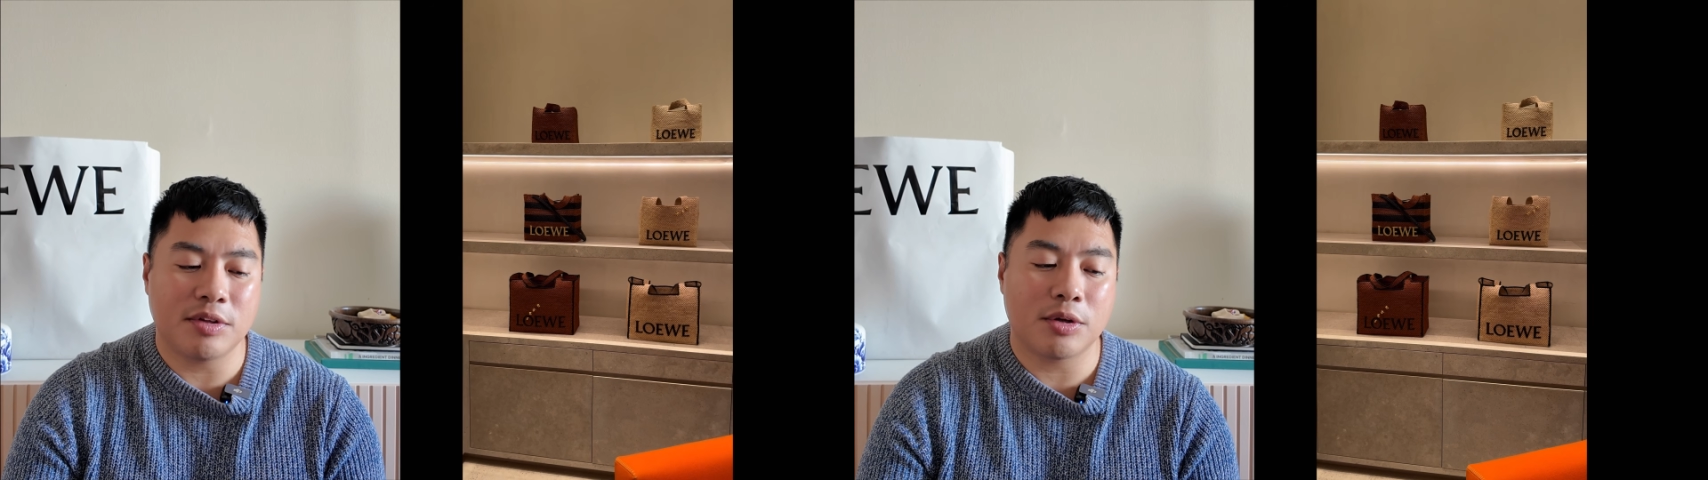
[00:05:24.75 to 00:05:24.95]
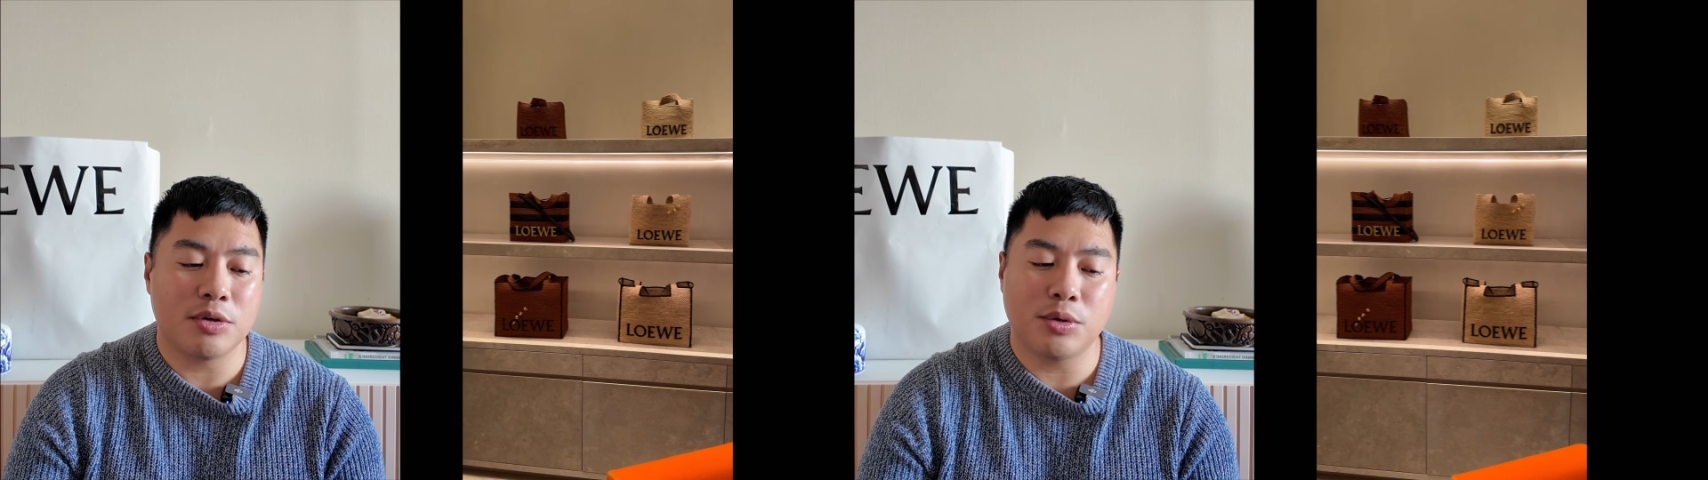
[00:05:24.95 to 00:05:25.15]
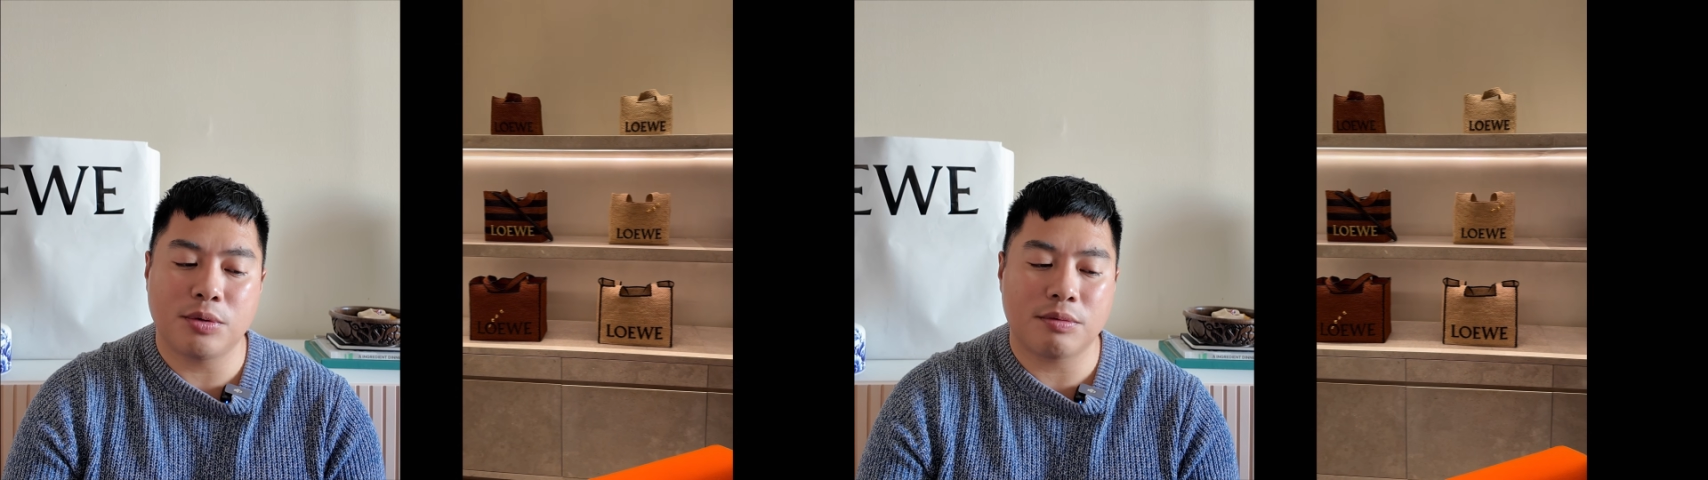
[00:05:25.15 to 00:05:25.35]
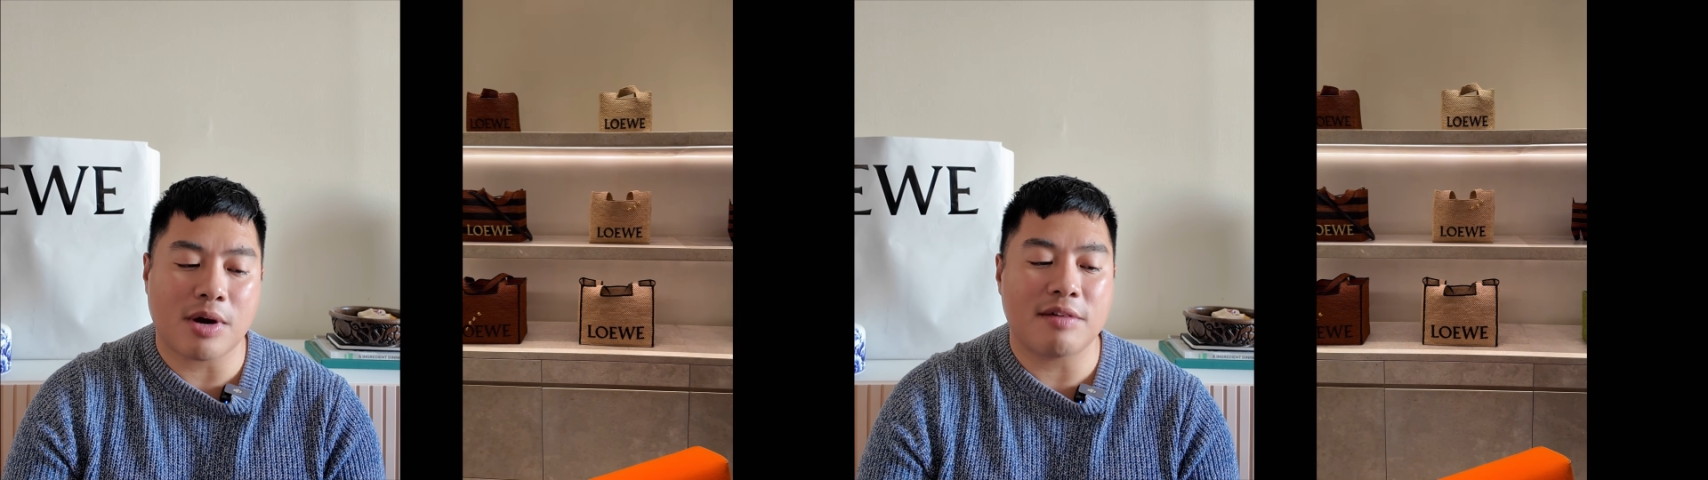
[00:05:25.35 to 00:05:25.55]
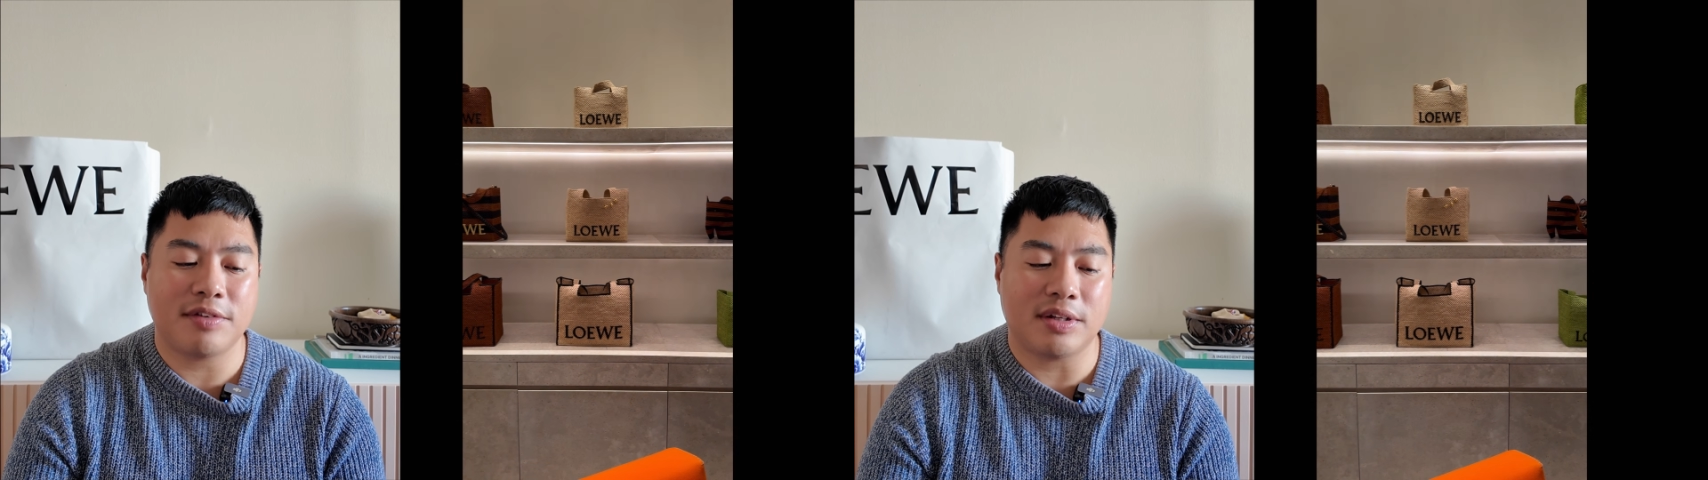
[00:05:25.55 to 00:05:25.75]
their new
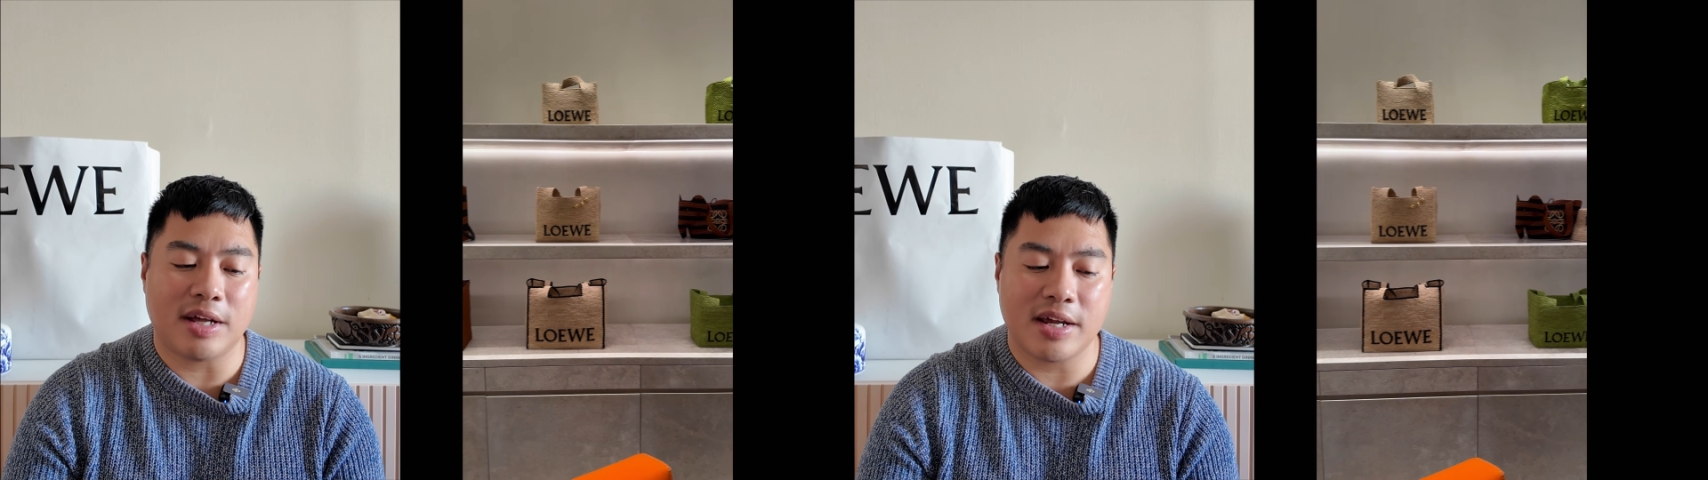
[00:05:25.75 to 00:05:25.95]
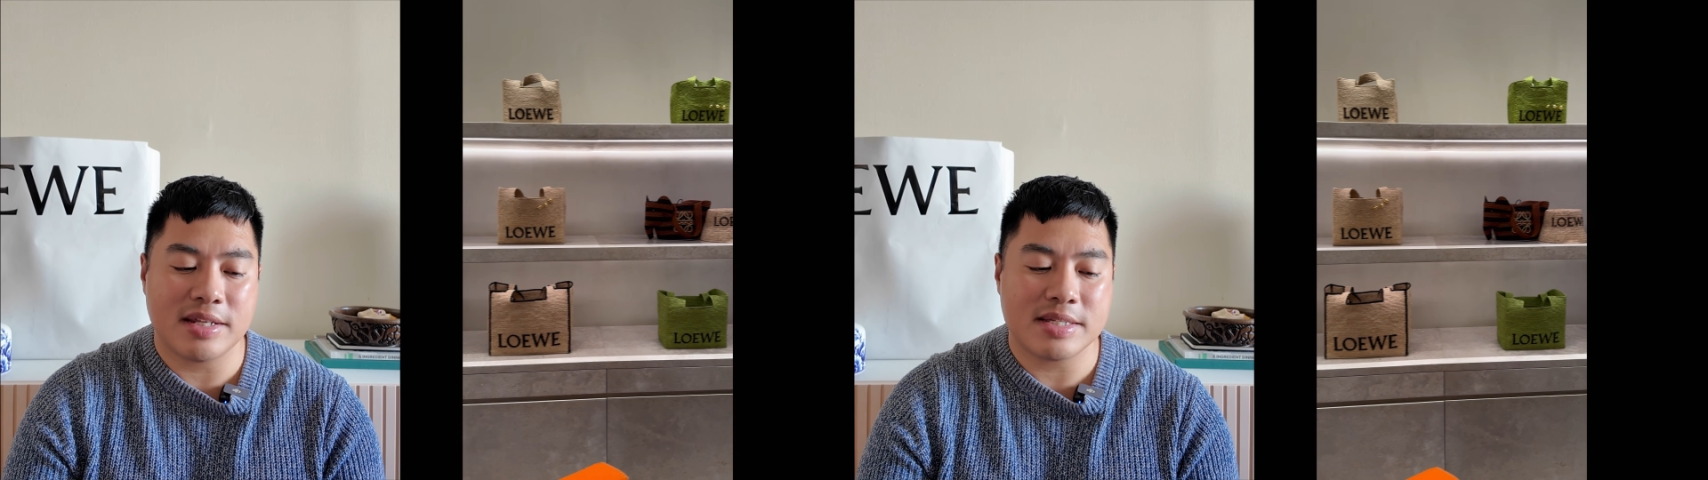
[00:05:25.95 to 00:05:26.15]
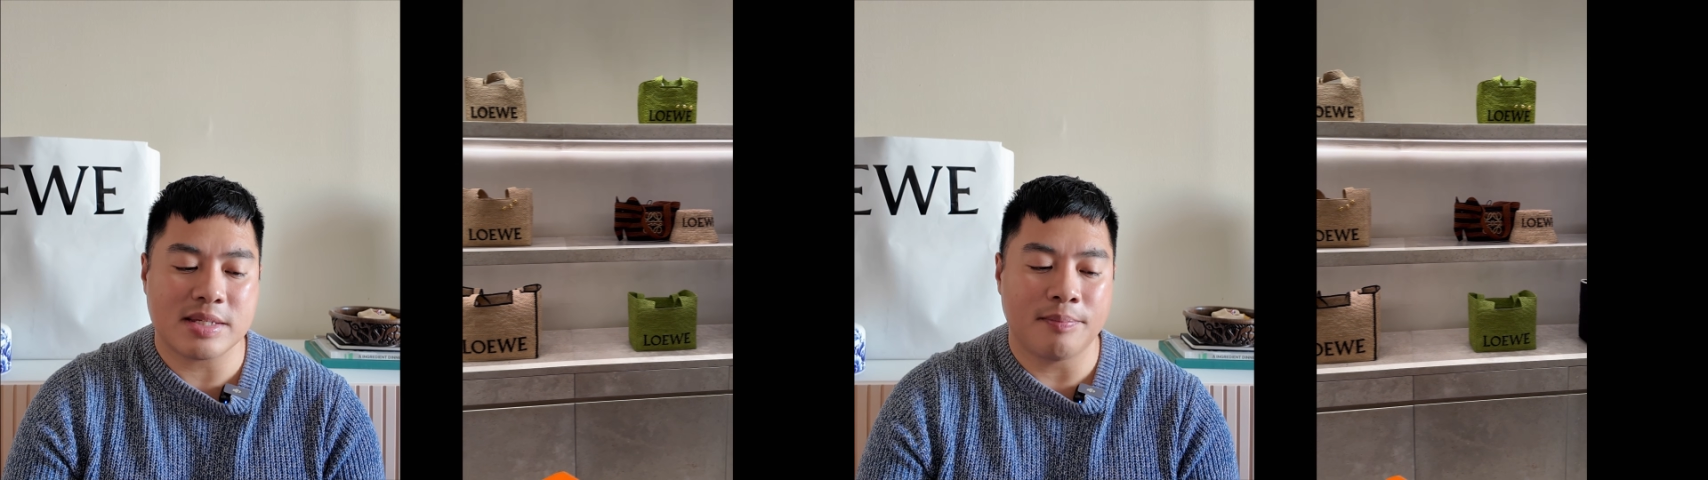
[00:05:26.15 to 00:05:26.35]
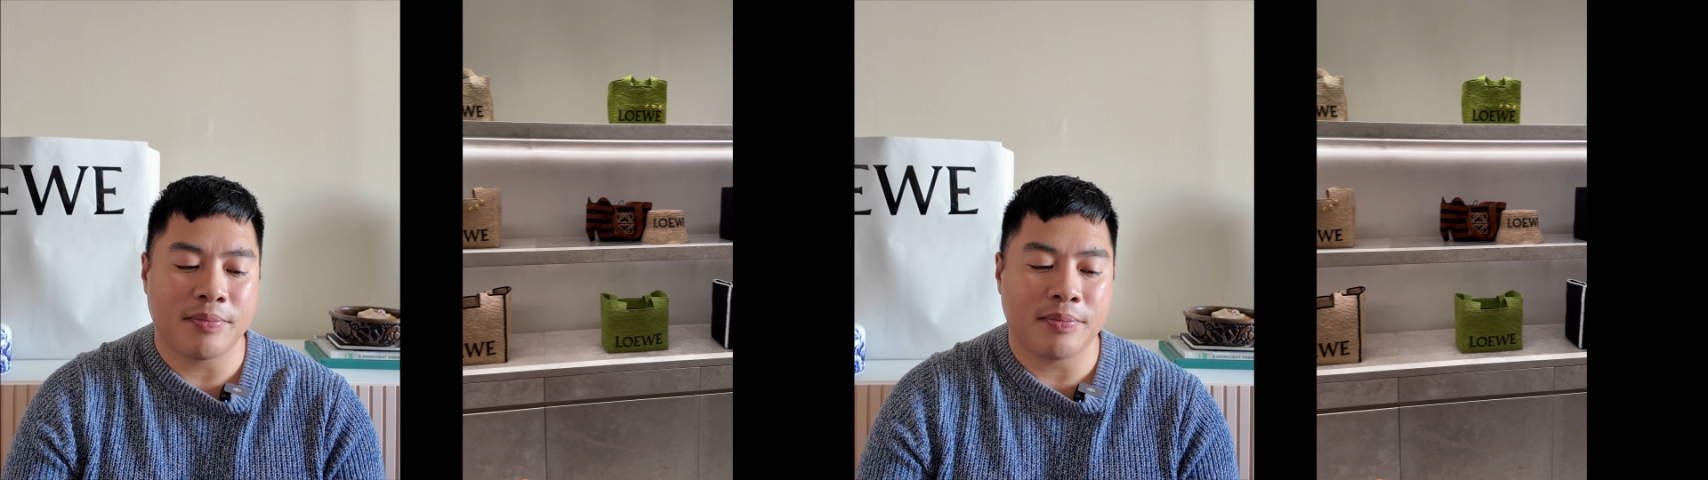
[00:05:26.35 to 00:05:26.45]
raffia lines.